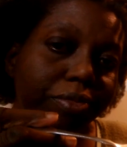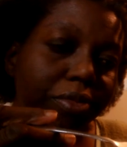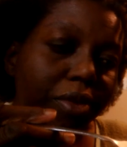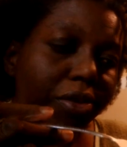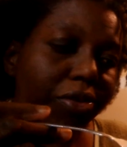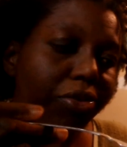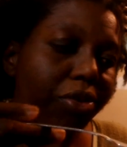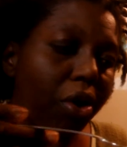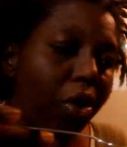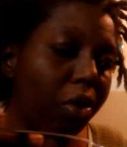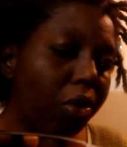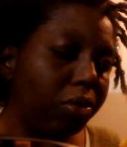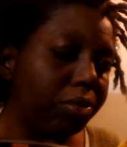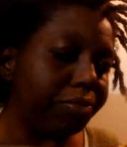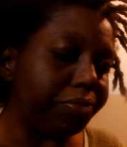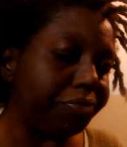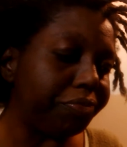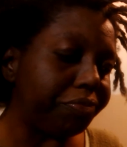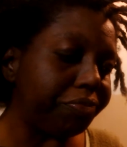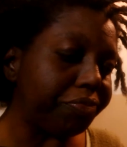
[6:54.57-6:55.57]
so
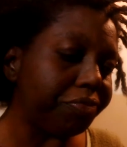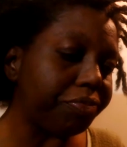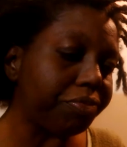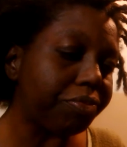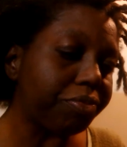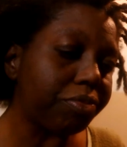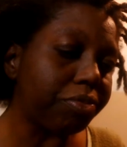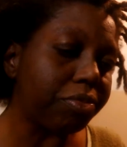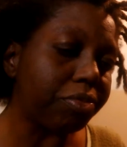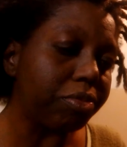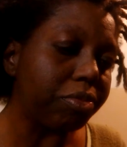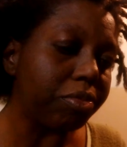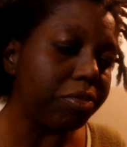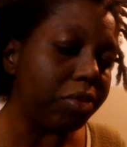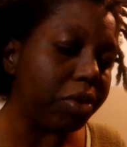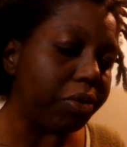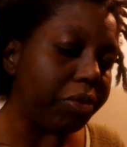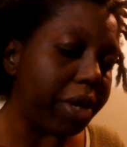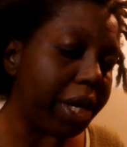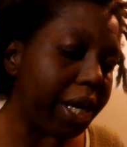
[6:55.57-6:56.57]

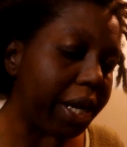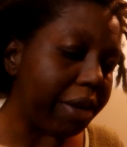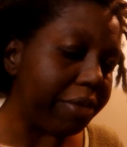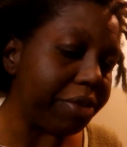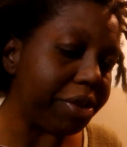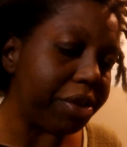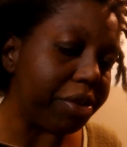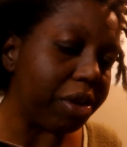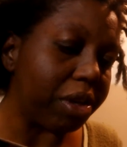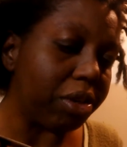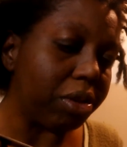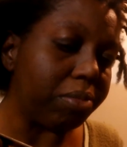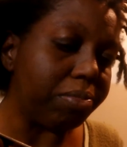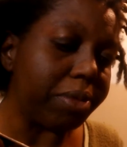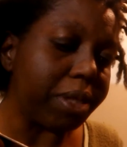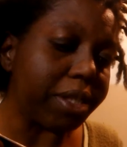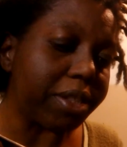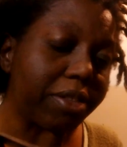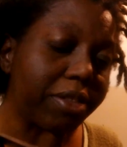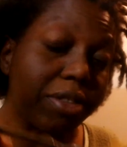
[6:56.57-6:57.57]
what do I have here? A little
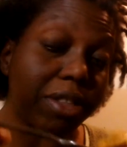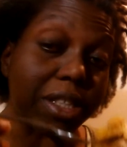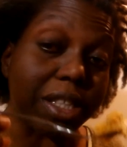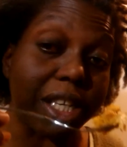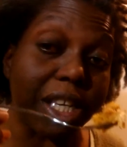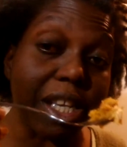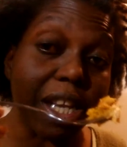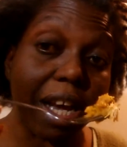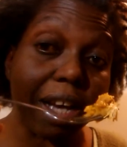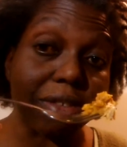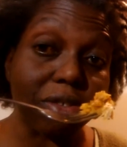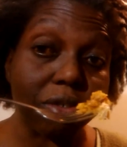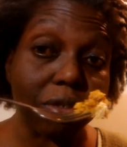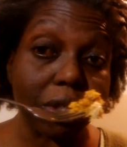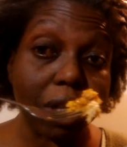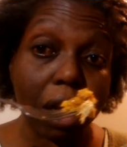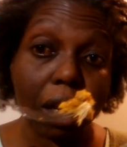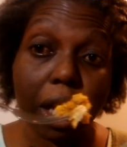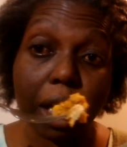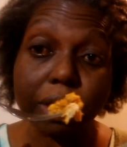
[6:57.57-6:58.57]
piece of skin,
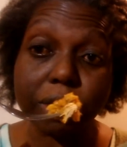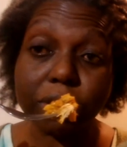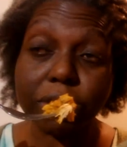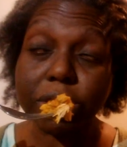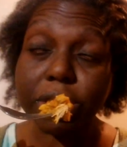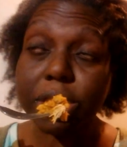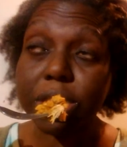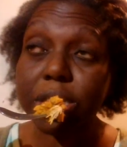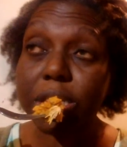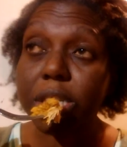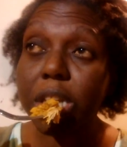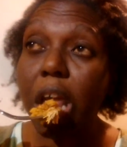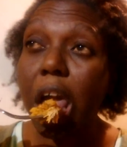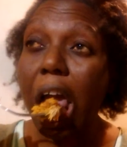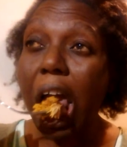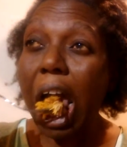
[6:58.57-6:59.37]
actually. I like the skin.